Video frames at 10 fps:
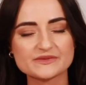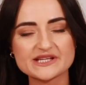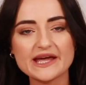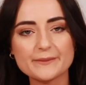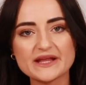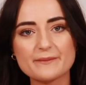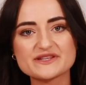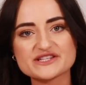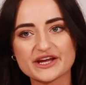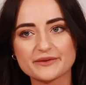tip number
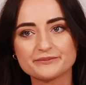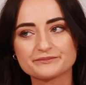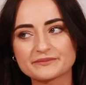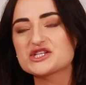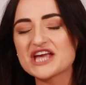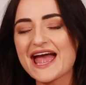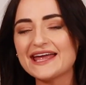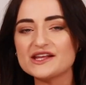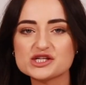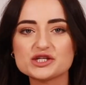2.
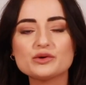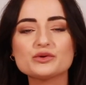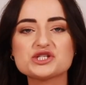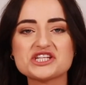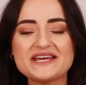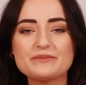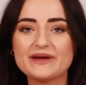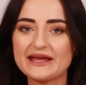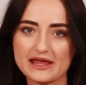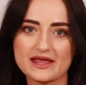change your
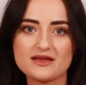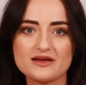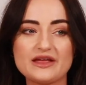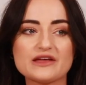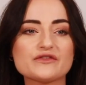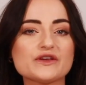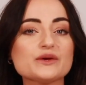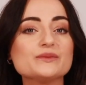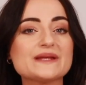GP if you